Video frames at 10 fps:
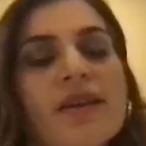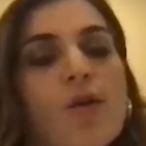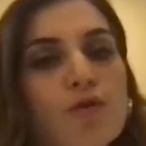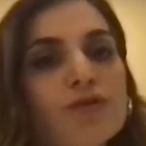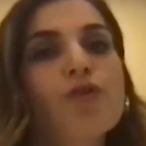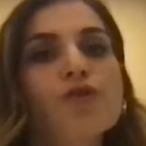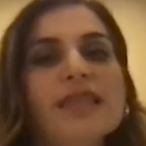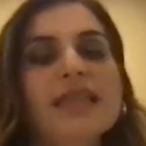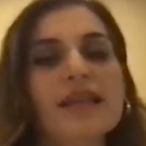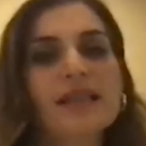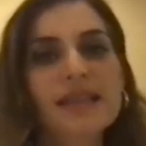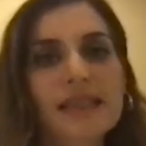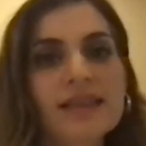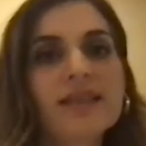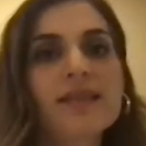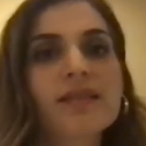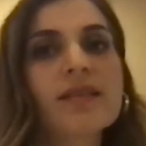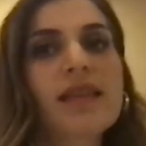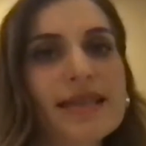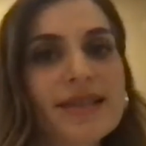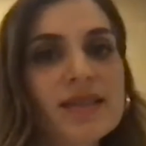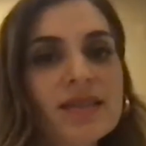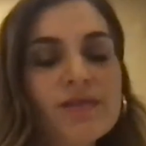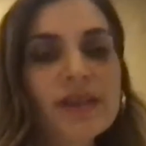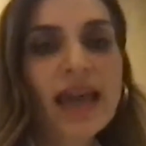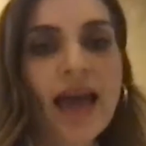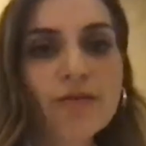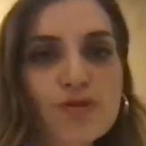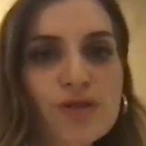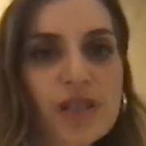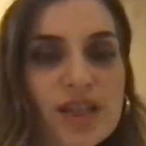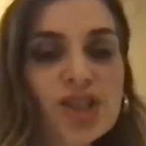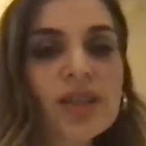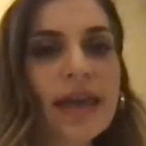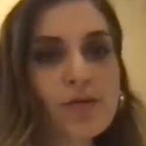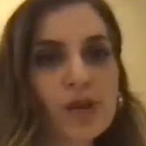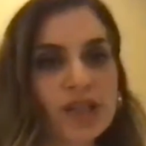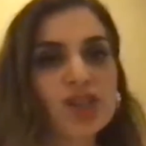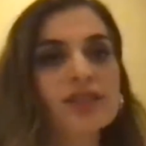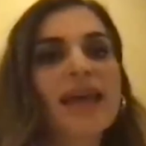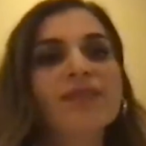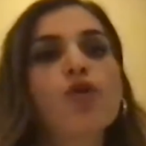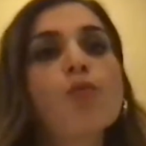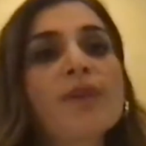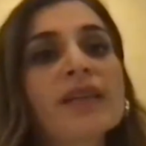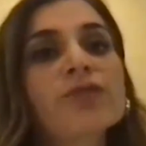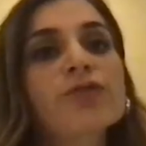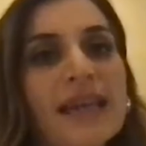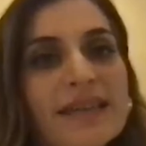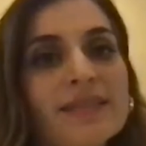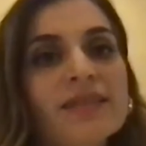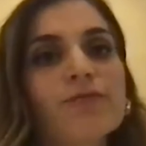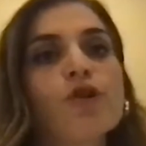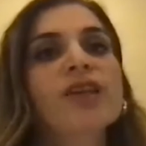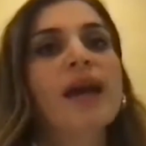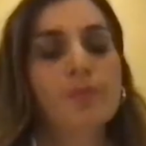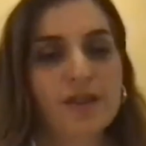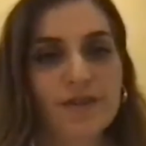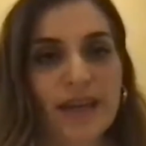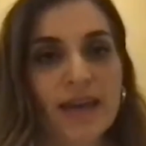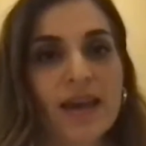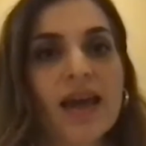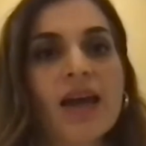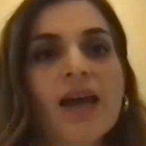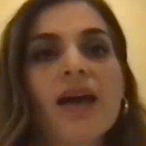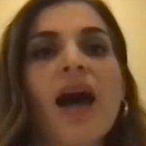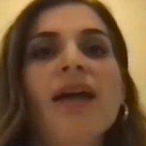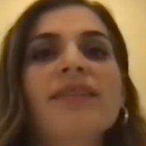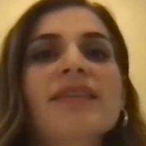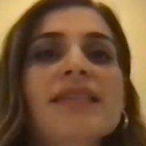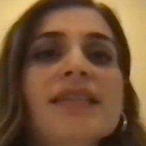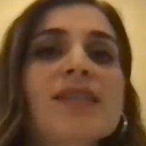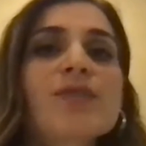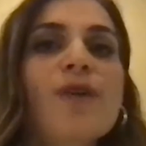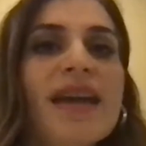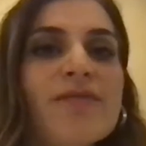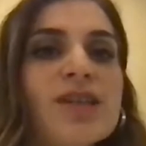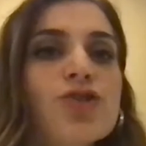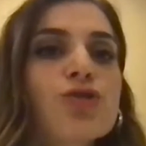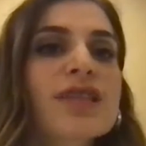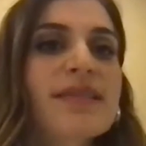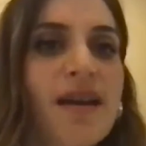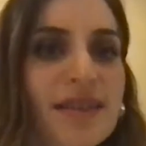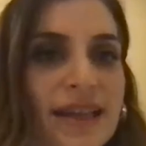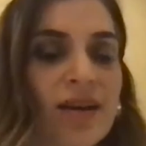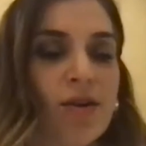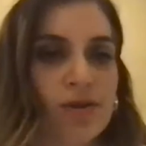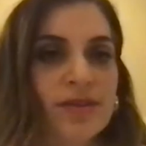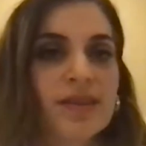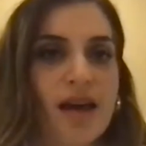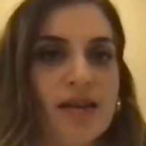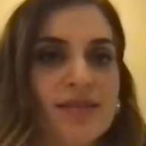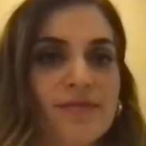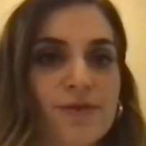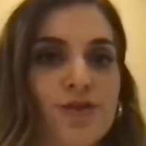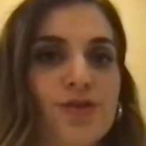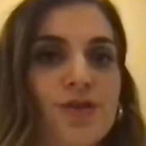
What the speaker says: of course, in a CLIL lesson, we have to teach language, that topic-related vocabulary. And this is the way we should start a class first.